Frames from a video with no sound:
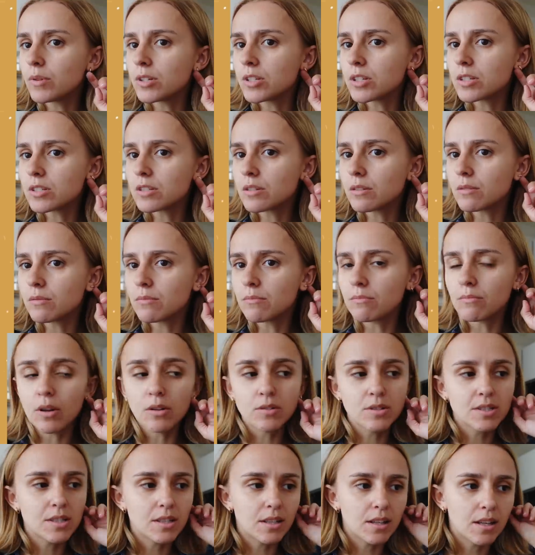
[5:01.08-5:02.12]
we're just
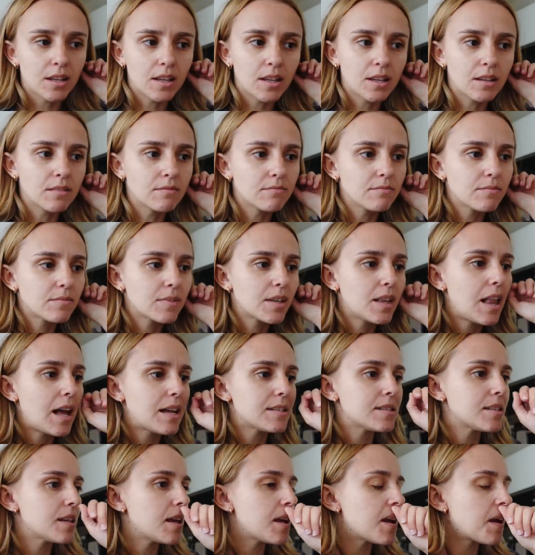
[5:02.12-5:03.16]
mostly
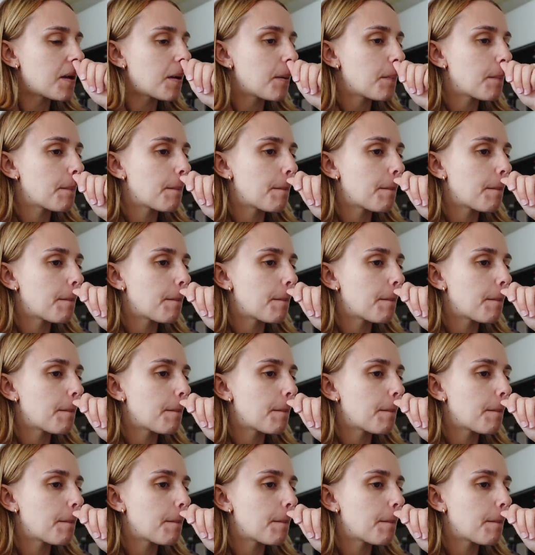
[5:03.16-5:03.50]
classic.